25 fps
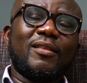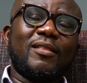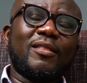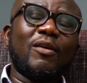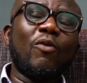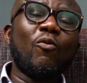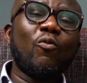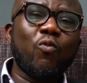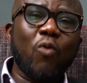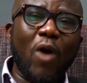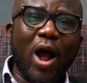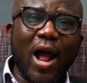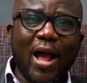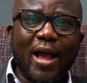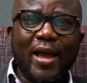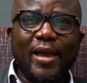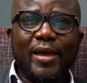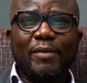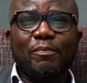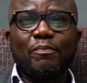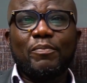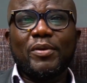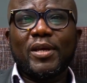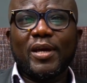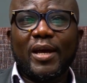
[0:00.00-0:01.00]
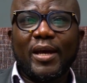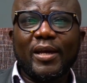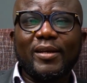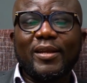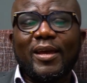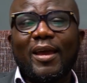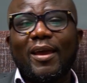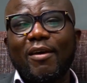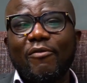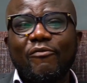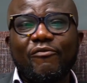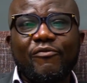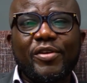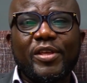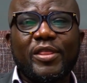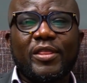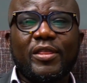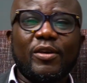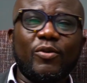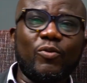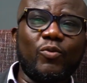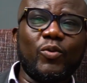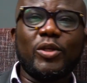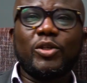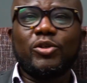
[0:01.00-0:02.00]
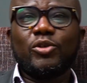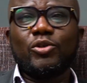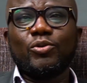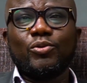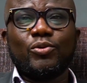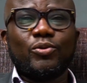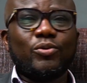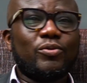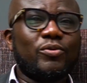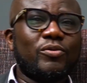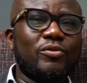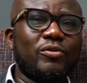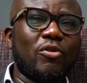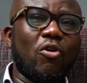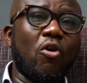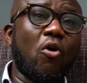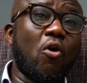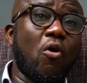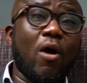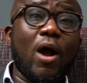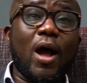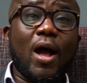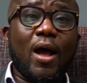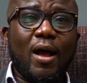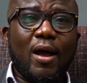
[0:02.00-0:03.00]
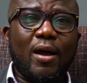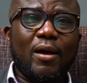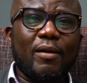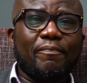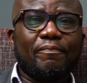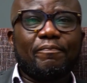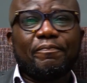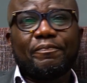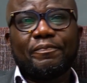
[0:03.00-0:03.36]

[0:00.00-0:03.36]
the why behind everything we do or are.